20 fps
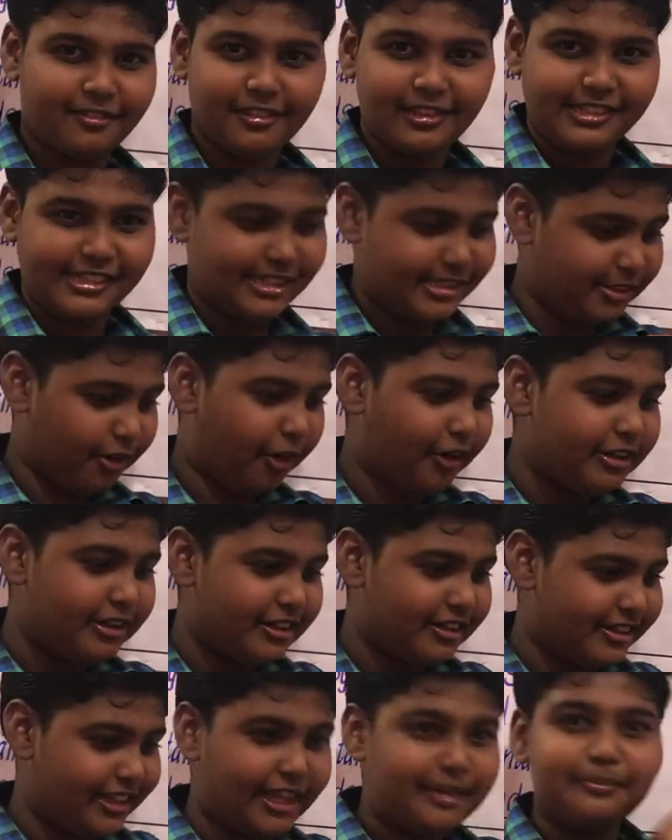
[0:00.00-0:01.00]
just on
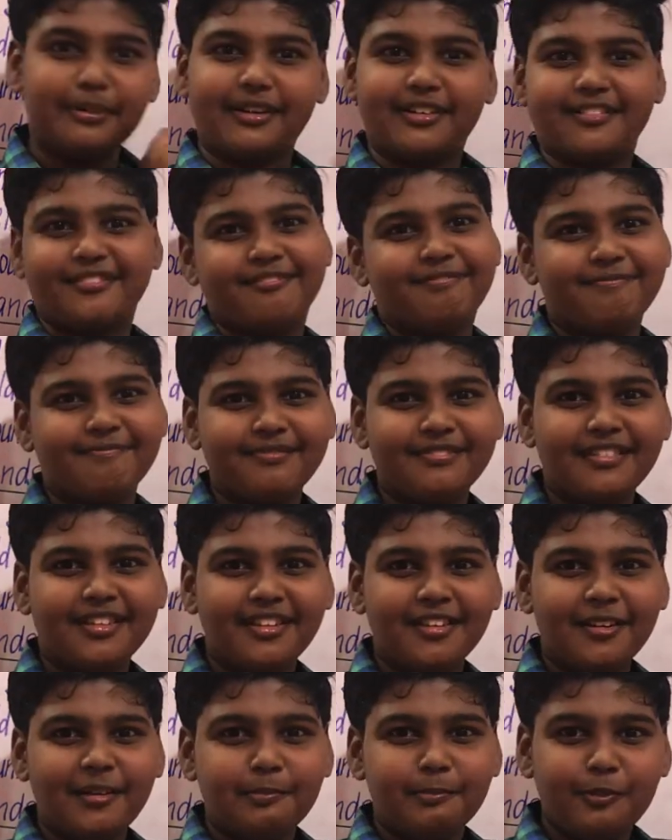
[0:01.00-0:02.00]
your timer.
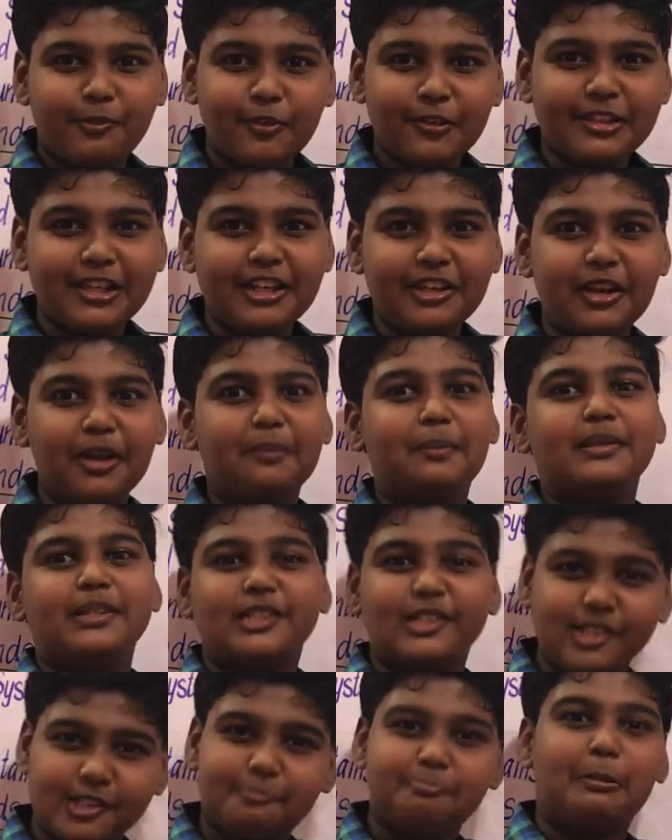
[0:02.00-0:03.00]
Before that, you will be in
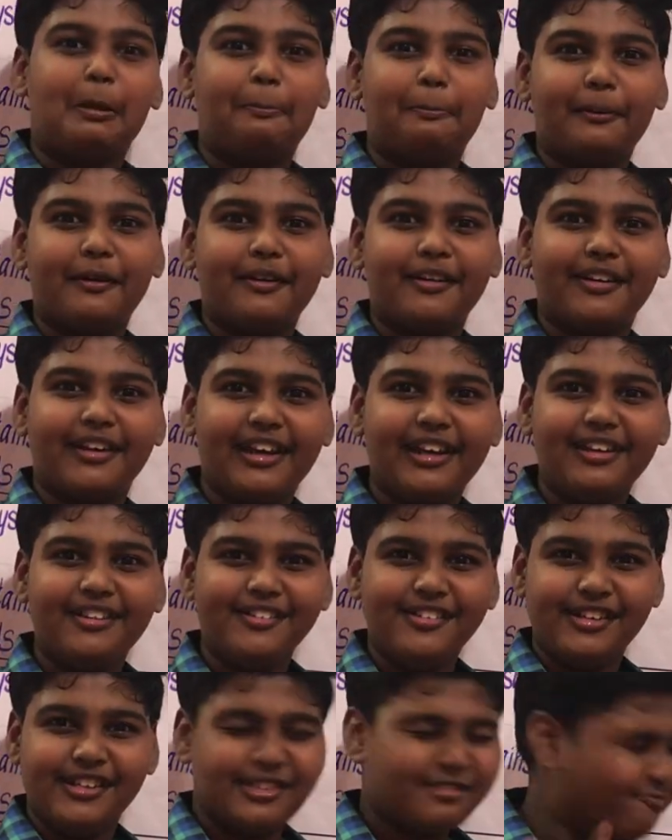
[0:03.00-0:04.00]
the newspaper, right?
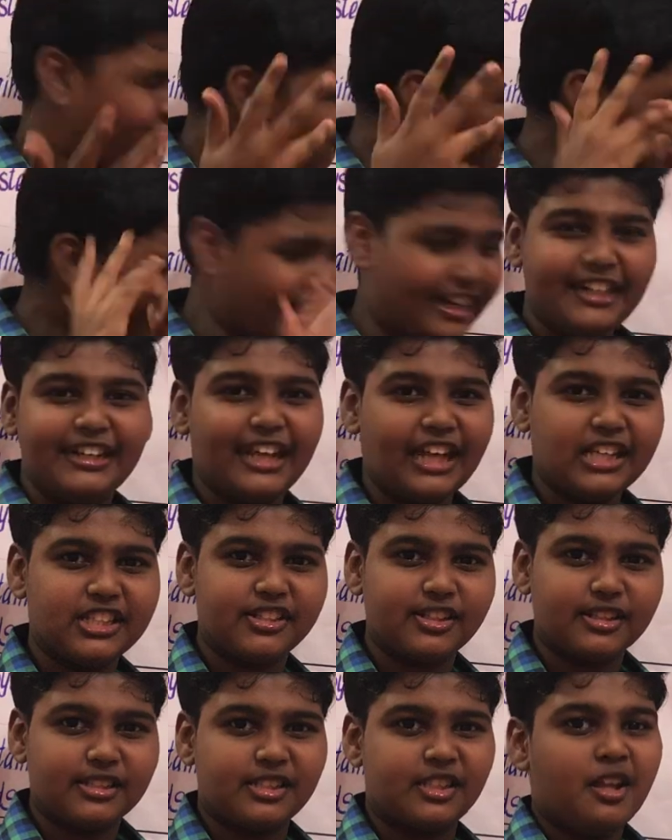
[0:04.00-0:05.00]
It's very
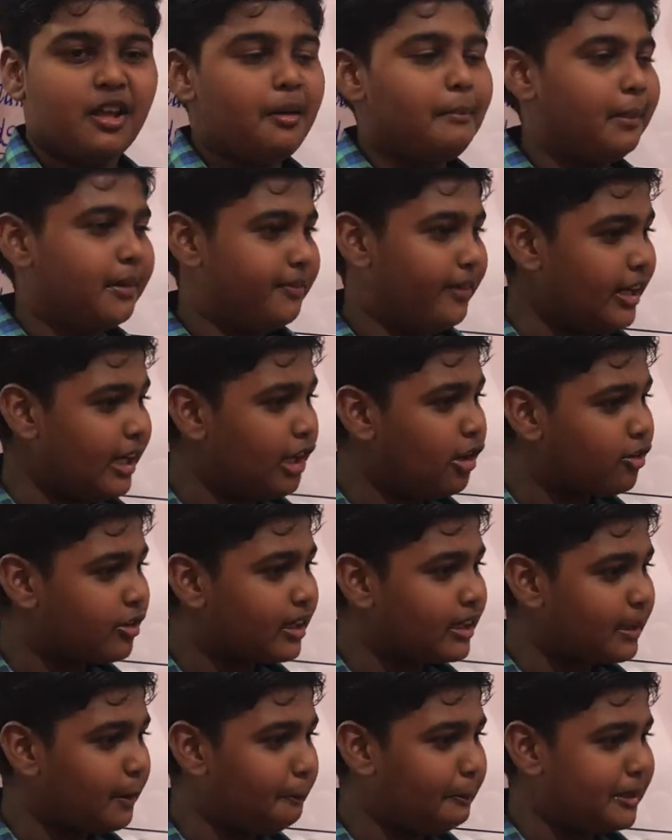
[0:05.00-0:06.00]
dangerous. But when you look
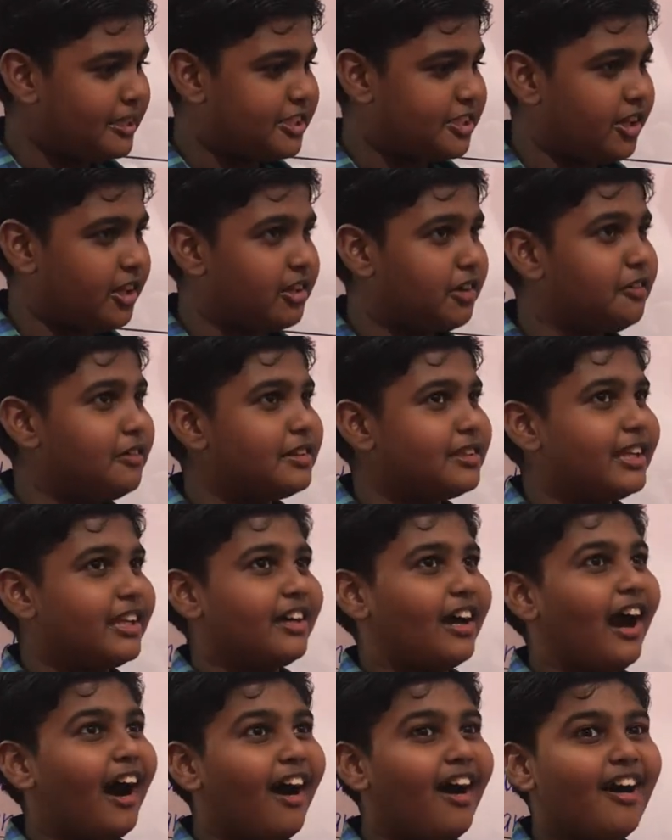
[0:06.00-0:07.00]
at the picture, you will think,
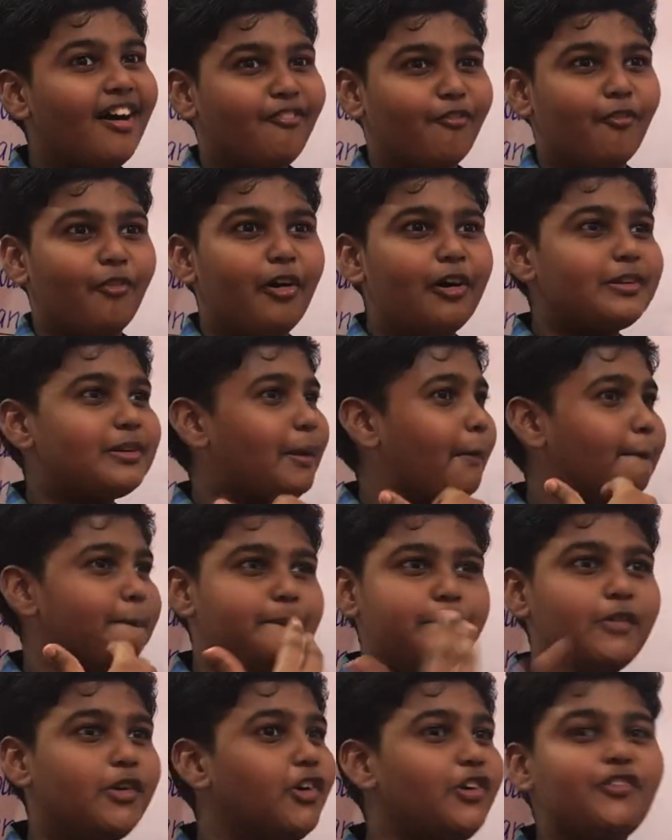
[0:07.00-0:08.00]
what a
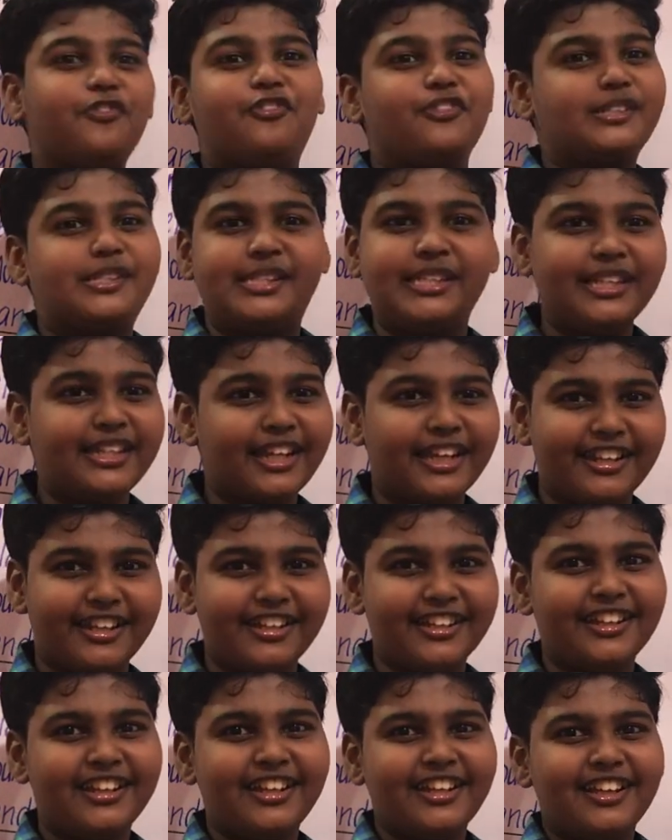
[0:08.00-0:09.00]
beautiful
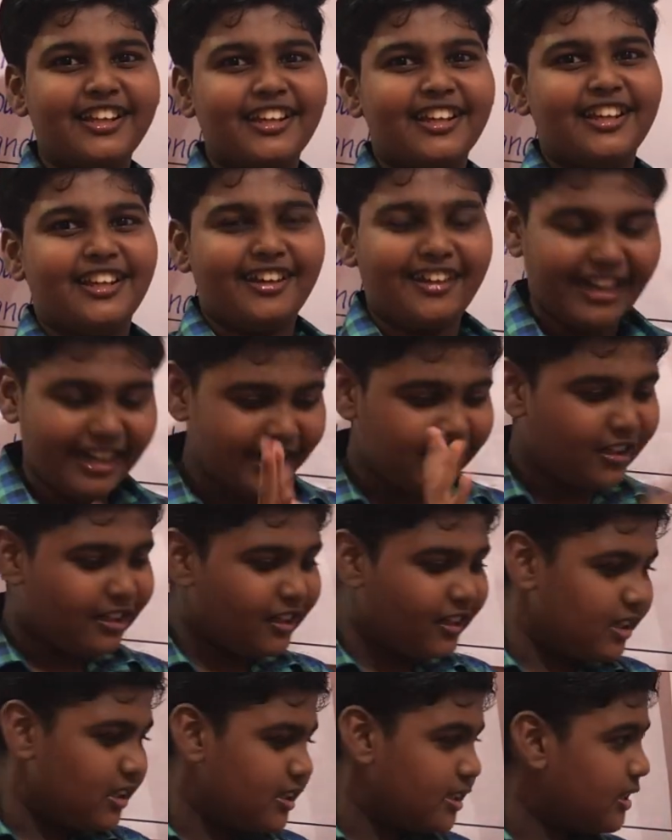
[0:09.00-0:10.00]
scenery, right?
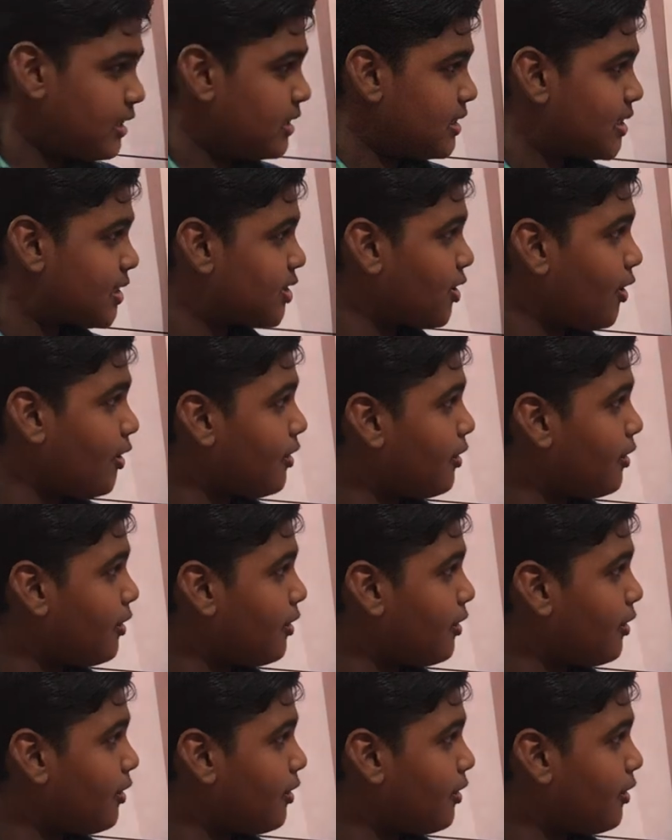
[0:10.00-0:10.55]
So